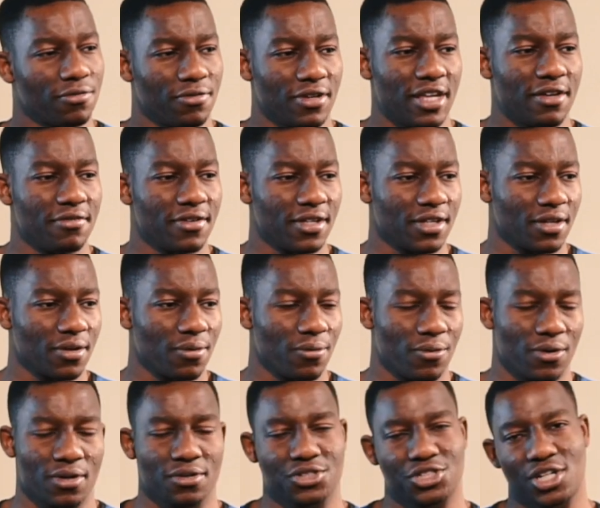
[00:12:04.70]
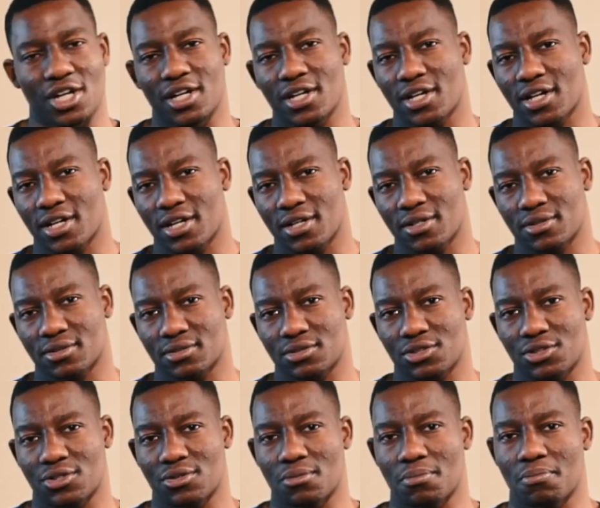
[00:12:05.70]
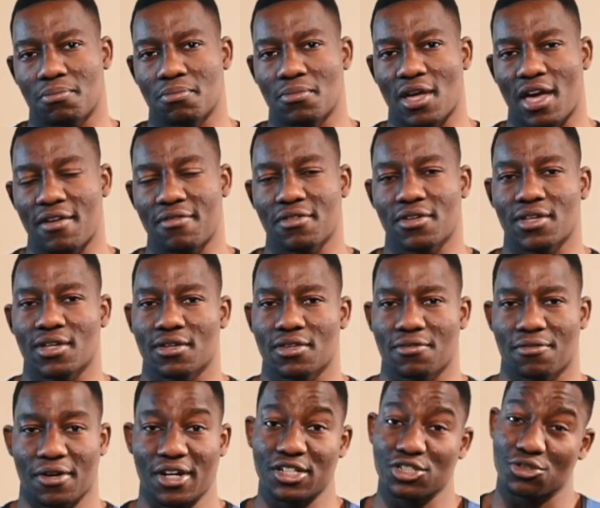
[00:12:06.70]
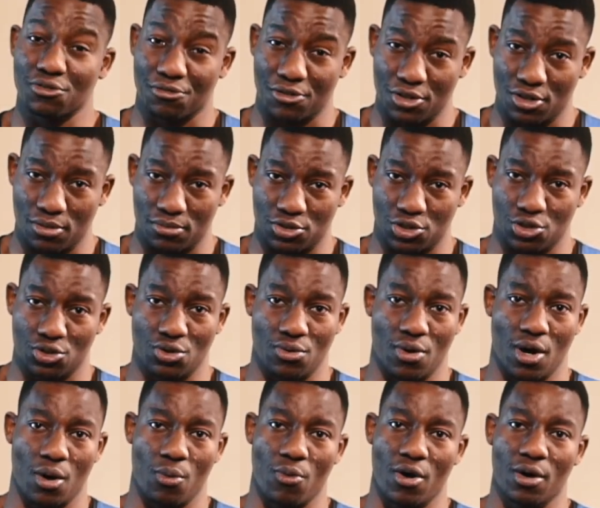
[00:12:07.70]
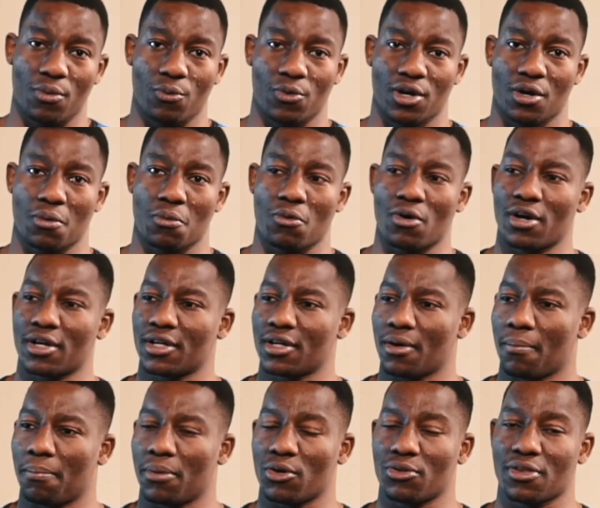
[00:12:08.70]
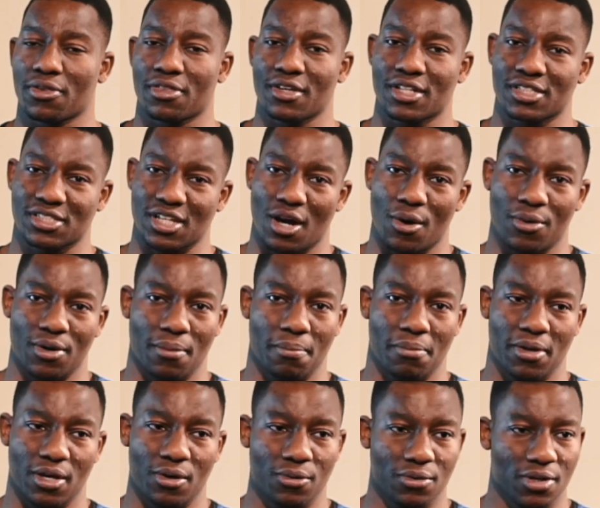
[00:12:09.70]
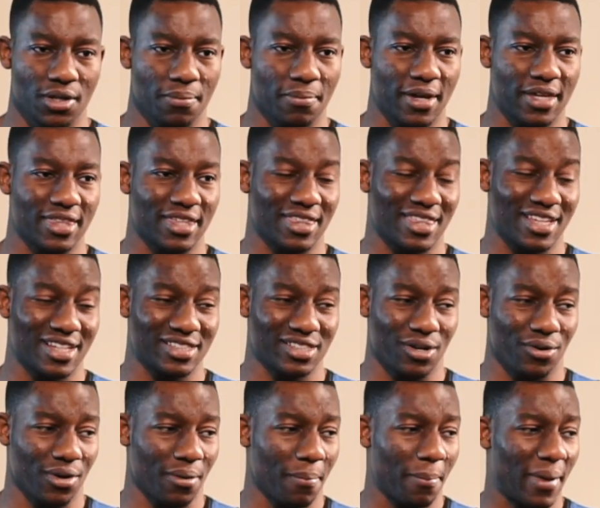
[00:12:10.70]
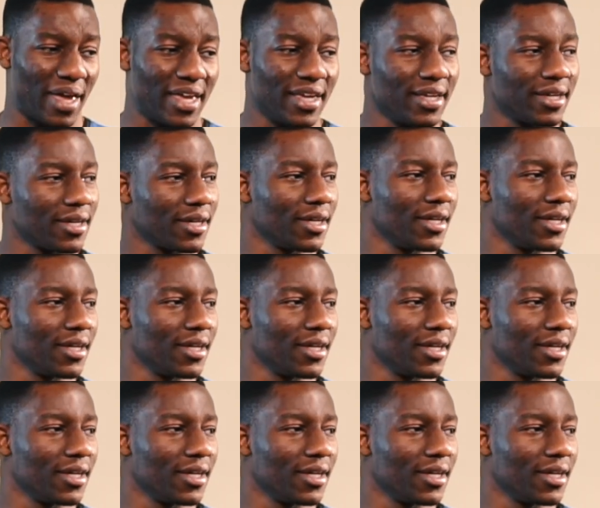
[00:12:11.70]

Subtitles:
living when I was younger, having the financial freedom to do what I want when I want, build the things that I want to build, make the things I want to make,